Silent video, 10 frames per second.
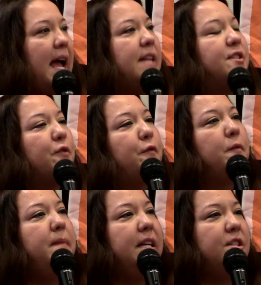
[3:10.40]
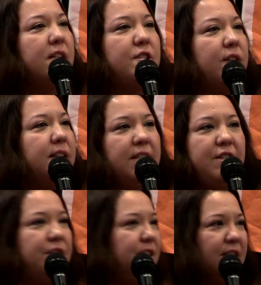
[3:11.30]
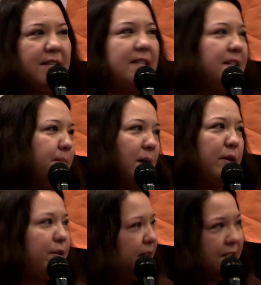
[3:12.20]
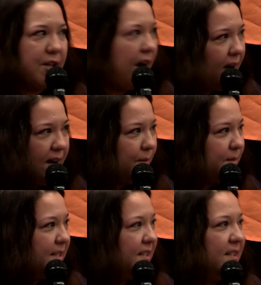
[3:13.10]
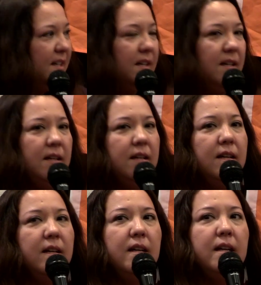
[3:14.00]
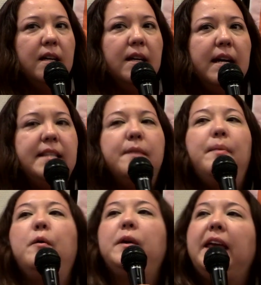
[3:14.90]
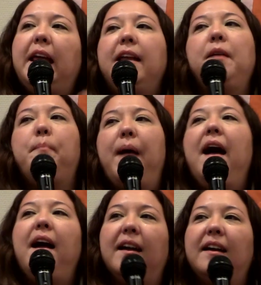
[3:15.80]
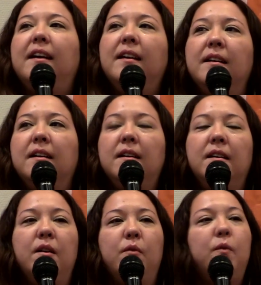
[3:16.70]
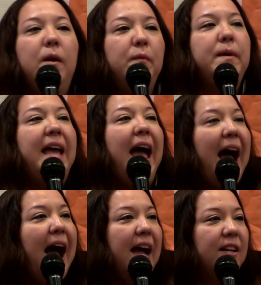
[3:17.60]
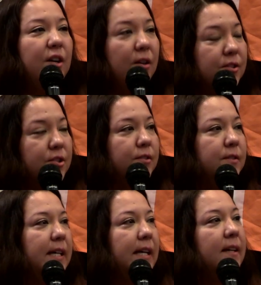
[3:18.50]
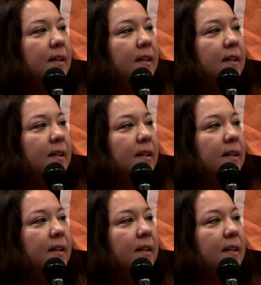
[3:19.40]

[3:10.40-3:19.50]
And so for me, just transition just isn't about green jobs. It's about getting back what we had culturally.